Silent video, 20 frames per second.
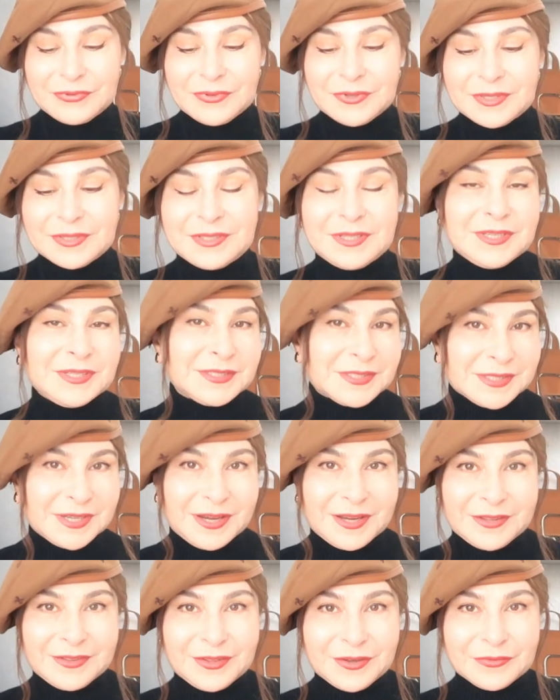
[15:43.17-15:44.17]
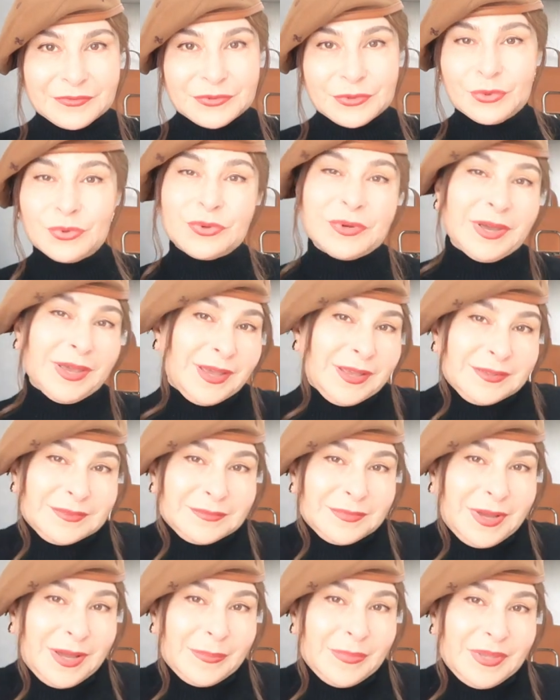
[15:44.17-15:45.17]
this kind of look
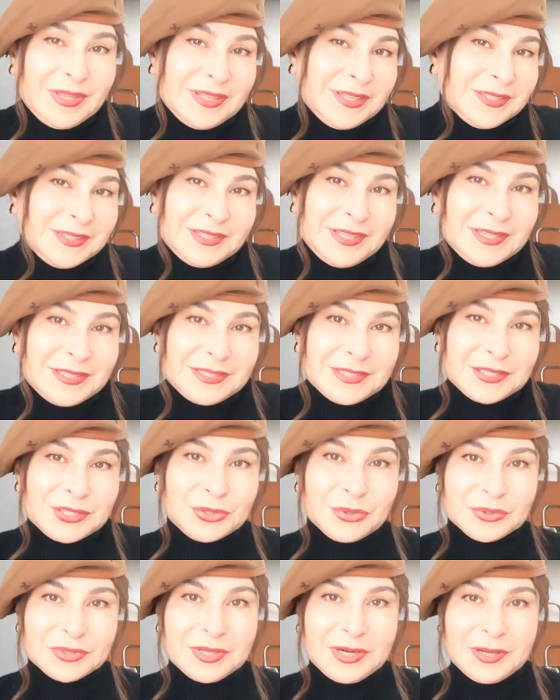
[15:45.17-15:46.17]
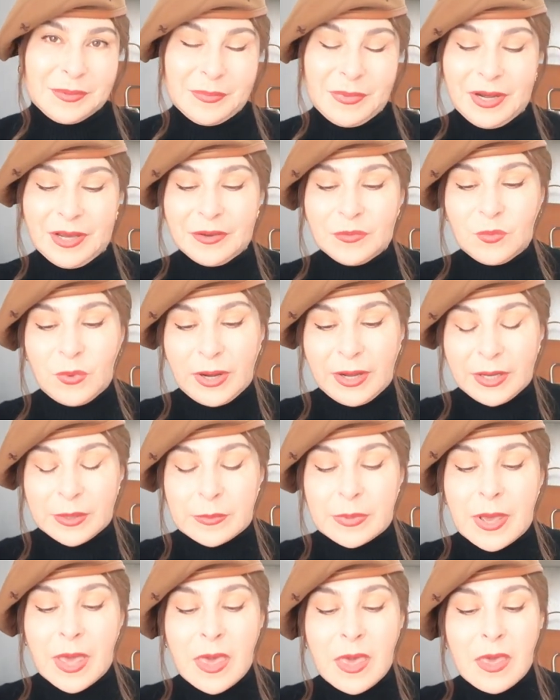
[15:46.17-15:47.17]
and i mean this is totally my
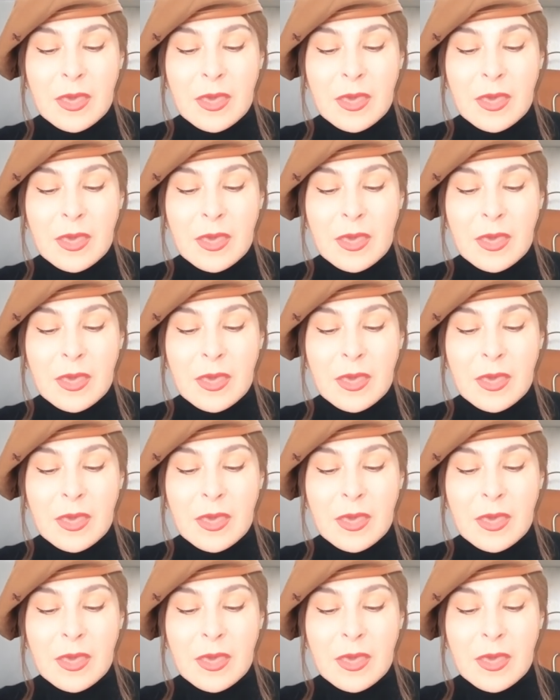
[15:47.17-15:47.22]
vibe